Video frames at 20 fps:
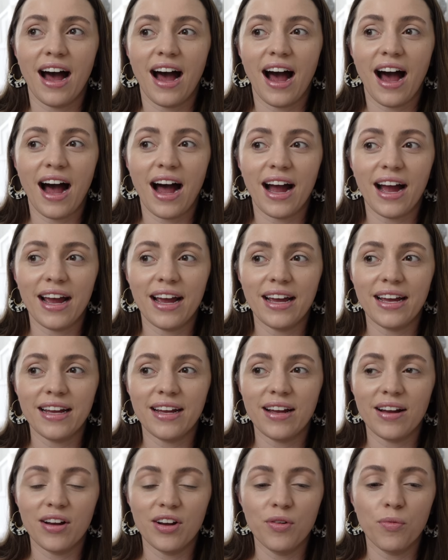
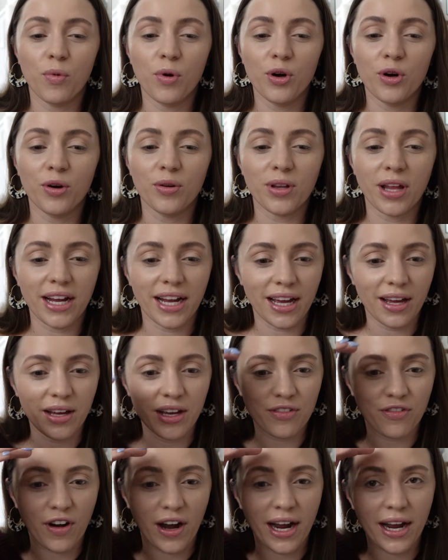I will, like,
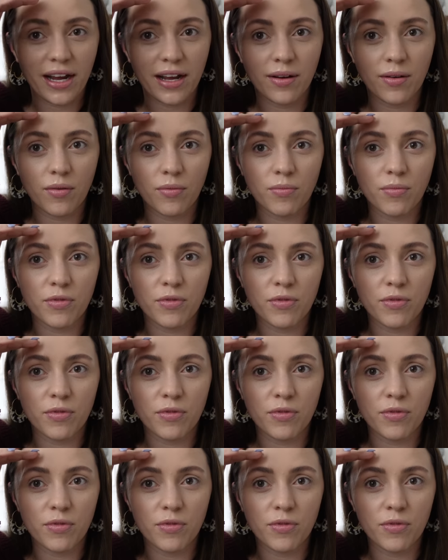if I,